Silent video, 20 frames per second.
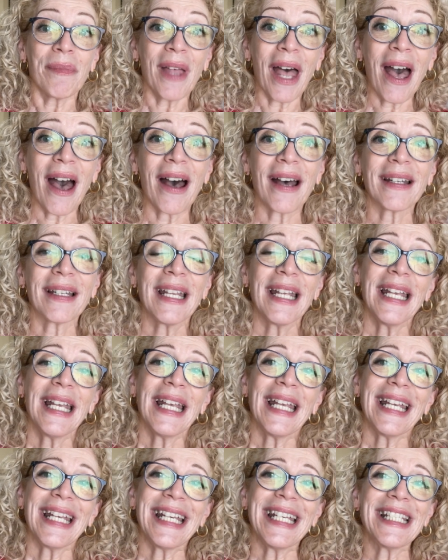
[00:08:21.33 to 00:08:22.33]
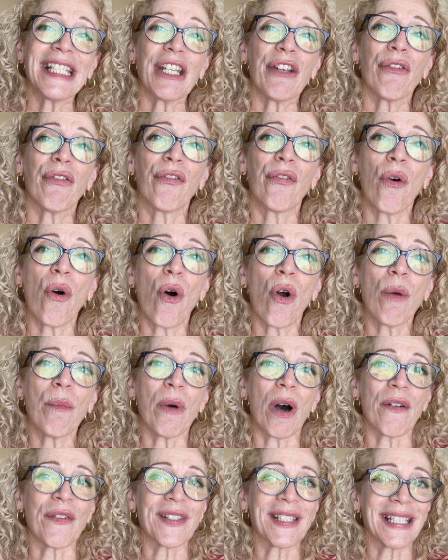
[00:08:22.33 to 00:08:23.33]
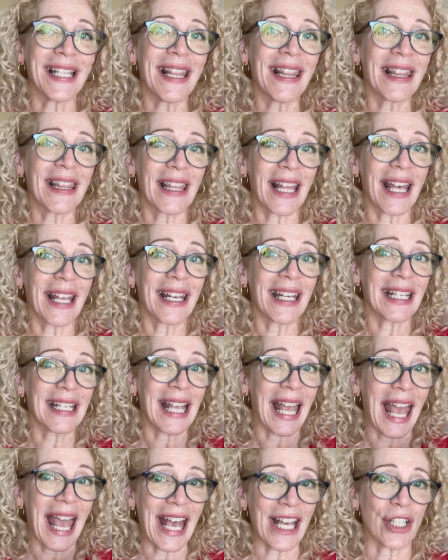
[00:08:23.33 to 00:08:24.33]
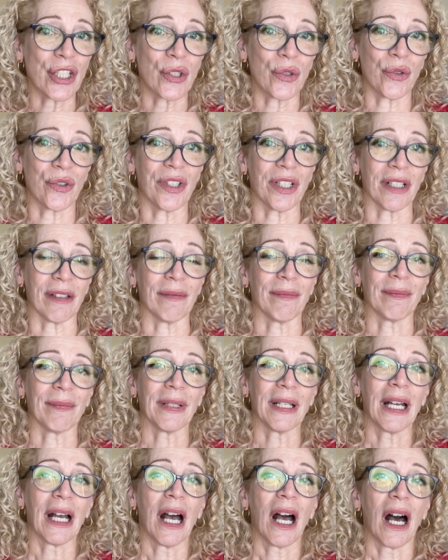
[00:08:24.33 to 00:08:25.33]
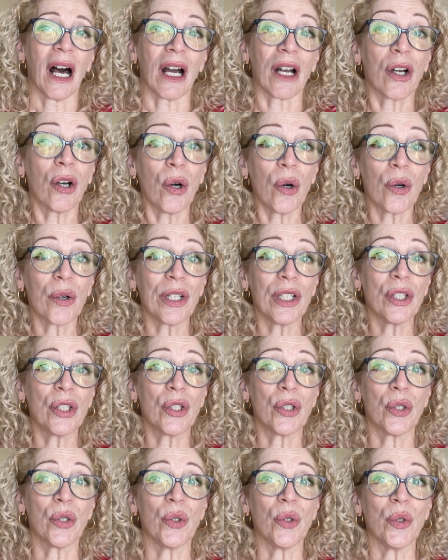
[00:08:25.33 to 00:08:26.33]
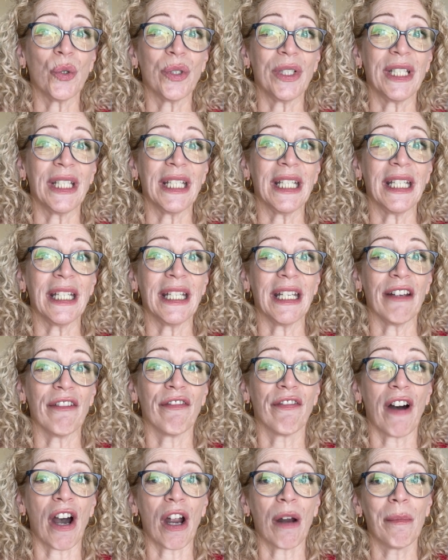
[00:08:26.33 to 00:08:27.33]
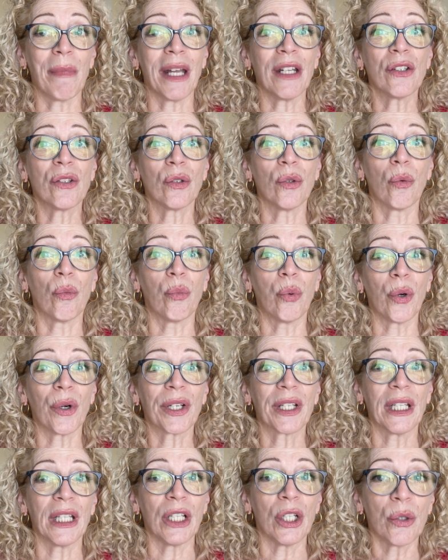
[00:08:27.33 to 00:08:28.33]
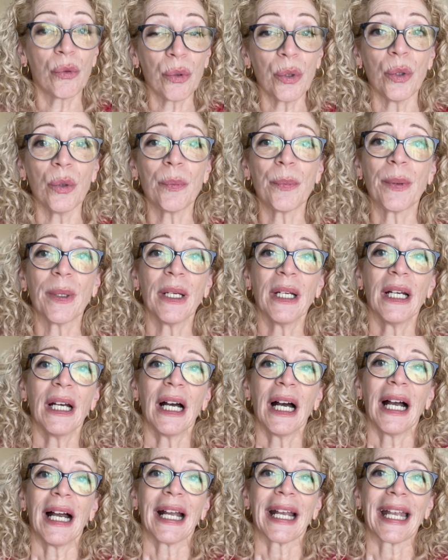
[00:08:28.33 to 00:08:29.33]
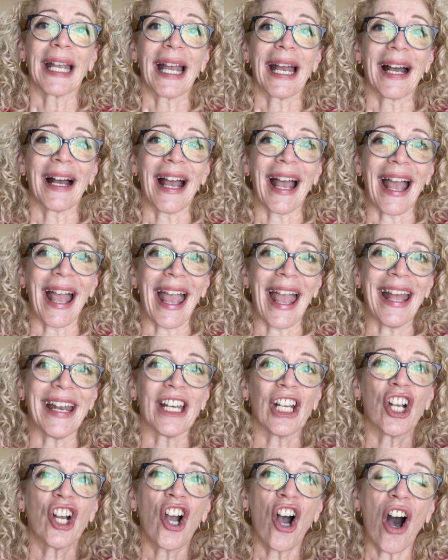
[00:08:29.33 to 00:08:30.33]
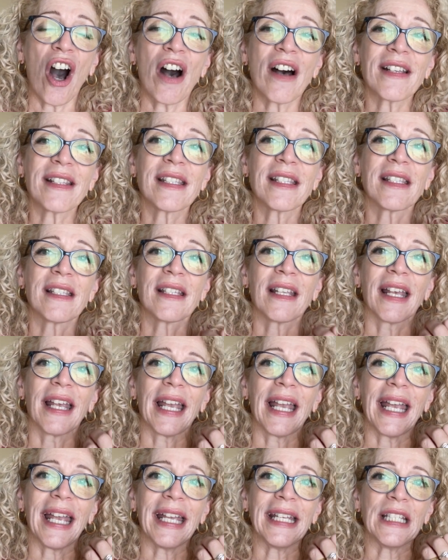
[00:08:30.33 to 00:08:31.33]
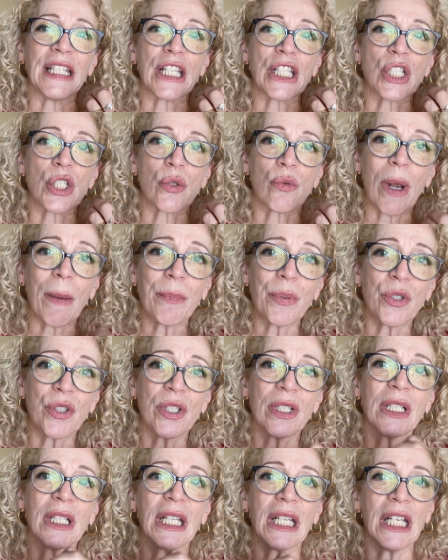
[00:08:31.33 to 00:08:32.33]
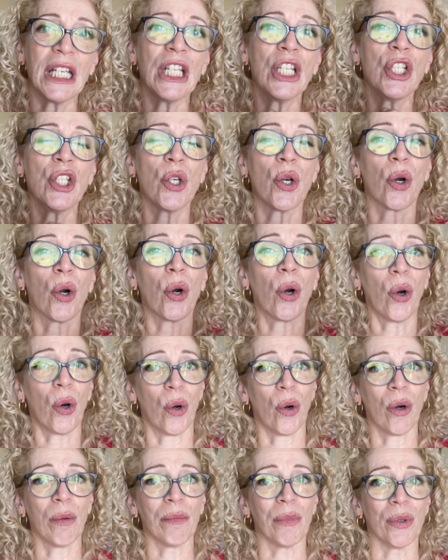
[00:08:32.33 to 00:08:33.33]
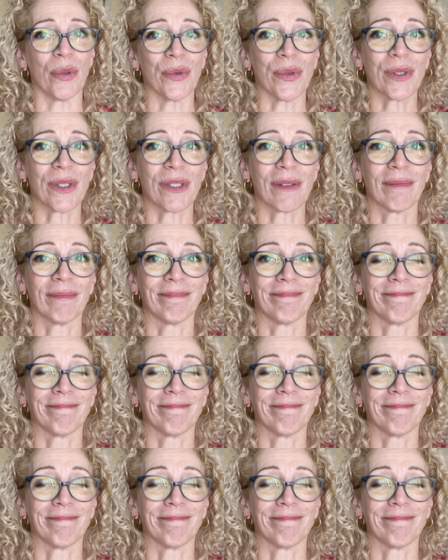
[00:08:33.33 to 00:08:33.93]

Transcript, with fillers: that, it's a form of synthetic estrogen. According to the Environmental Working Group, and cause a disruption in your hormones.